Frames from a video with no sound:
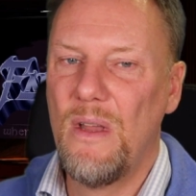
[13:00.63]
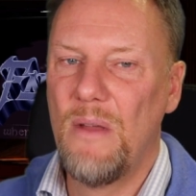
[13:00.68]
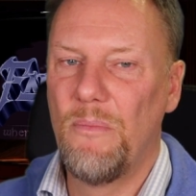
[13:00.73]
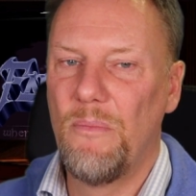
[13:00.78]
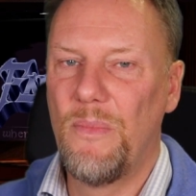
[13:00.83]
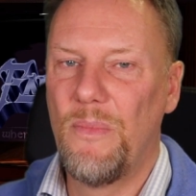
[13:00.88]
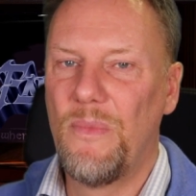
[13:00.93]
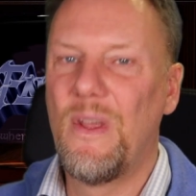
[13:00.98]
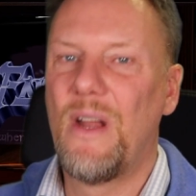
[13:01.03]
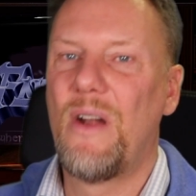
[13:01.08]

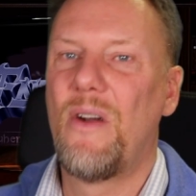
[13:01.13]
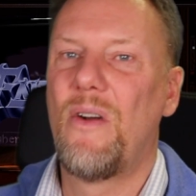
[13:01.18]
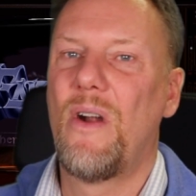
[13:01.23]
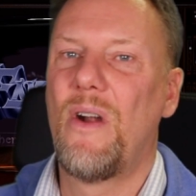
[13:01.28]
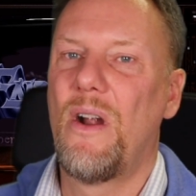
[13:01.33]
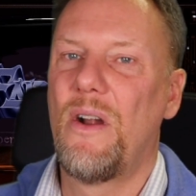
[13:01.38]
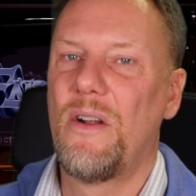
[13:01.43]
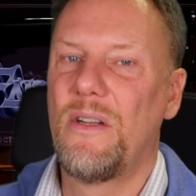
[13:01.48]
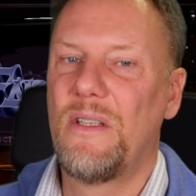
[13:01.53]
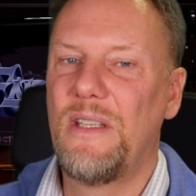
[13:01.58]
There
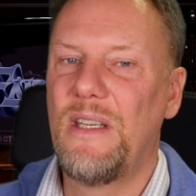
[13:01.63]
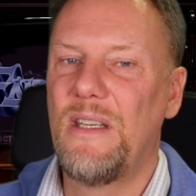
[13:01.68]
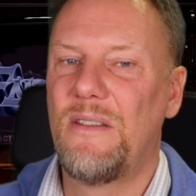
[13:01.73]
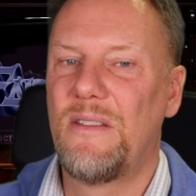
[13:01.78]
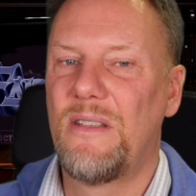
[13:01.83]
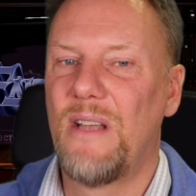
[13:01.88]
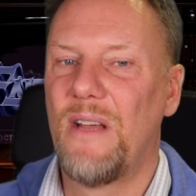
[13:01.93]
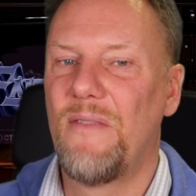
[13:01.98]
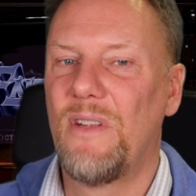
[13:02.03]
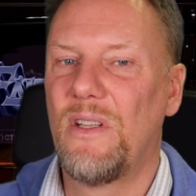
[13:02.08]
are
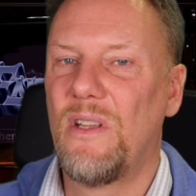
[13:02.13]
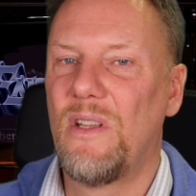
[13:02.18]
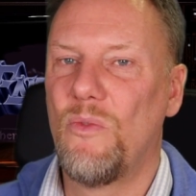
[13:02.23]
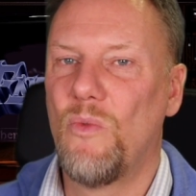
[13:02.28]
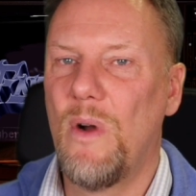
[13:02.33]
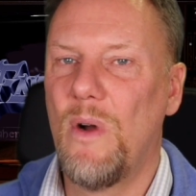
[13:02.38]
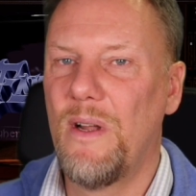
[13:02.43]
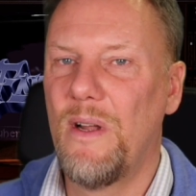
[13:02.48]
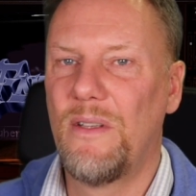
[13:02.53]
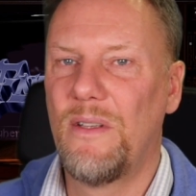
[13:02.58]

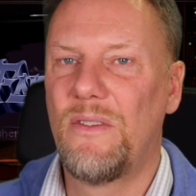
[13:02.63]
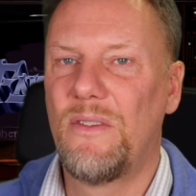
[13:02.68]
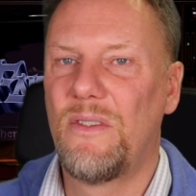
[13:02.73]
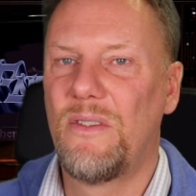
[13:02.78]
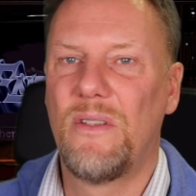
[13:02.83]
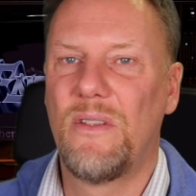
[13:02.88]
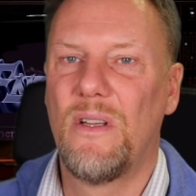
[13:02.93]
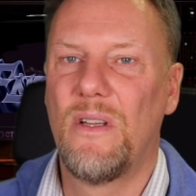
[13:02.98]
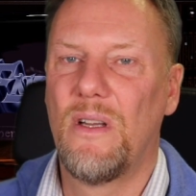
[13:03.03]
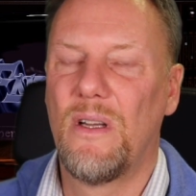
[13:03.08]

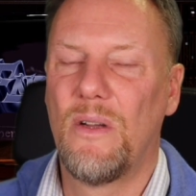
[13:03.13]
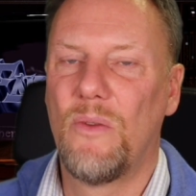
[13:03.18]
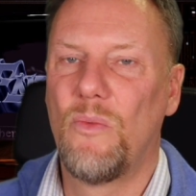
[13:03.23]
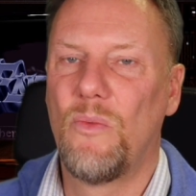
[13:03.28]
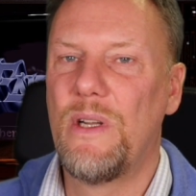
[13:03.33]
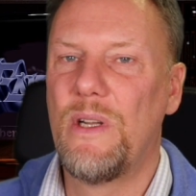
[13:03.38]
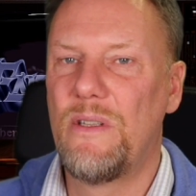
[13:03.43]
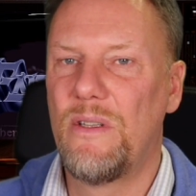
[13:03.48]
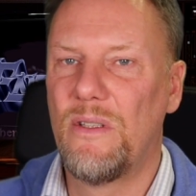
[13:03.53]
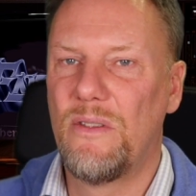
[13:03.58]
D71s,
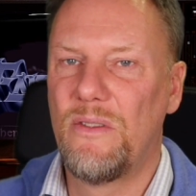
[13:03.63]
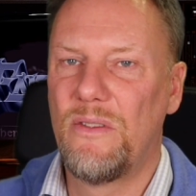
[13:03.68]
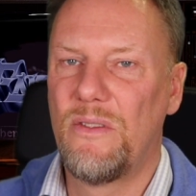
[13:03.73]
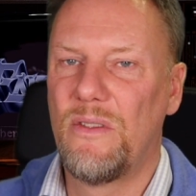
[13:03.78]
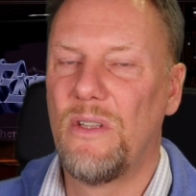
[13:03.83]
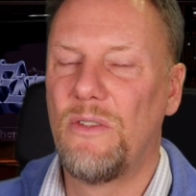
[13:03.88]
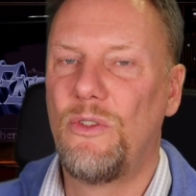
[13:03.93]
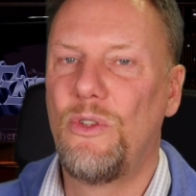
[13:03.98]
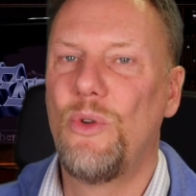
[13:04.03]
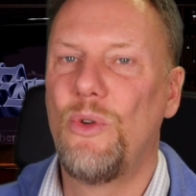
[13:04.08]
which is
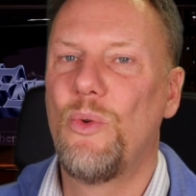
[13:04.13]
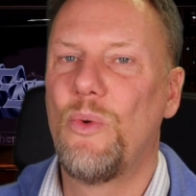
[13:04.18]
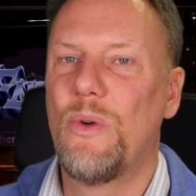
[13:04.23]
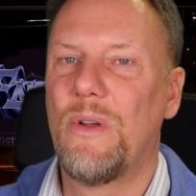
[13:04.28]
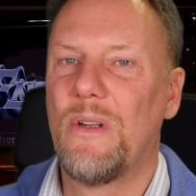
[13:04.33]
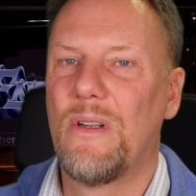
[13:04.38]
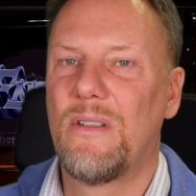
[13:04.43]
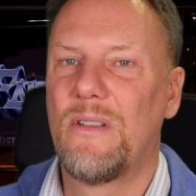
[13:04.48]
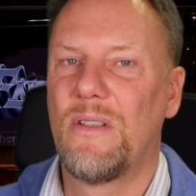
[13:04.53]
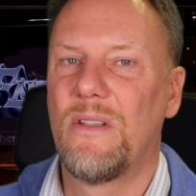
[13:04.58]
the
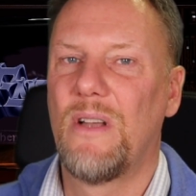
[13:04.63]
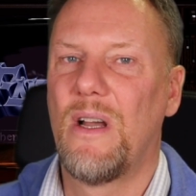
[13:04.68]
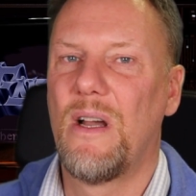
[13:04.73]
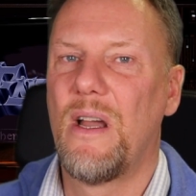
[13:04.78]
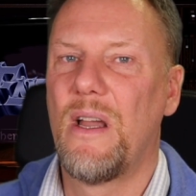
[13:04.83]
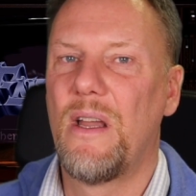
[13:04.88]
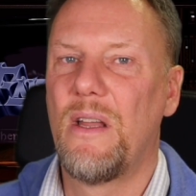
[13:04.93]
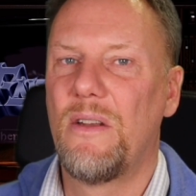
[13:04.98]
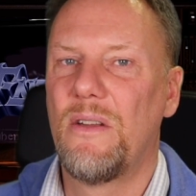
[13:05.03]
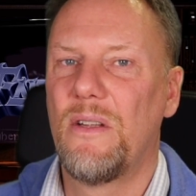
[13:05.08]
dual
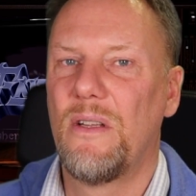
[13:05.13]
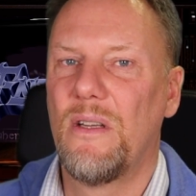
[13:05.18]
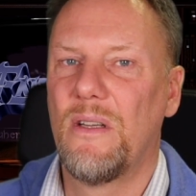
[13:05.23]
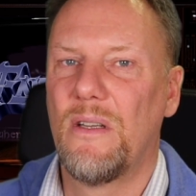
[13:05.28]
side